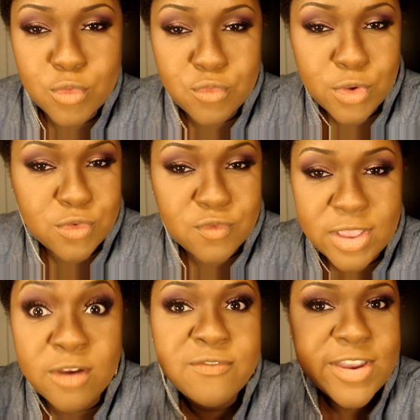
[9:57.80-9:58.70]
fierce
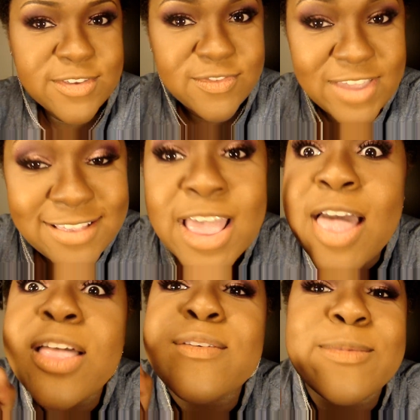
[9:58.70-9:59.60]
face, or fierce face.
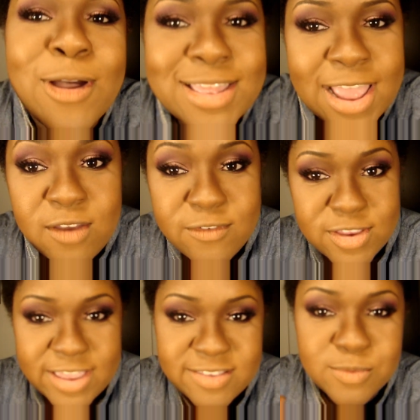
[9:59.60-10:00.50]
That's what I'm gonna call it now,
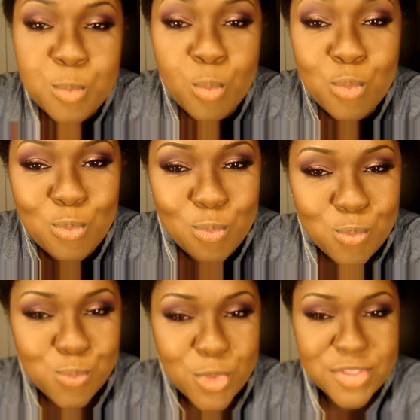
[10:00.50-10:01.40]
fierce face,
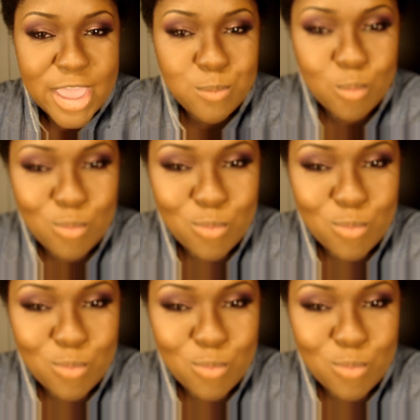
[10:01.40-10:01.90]
like that.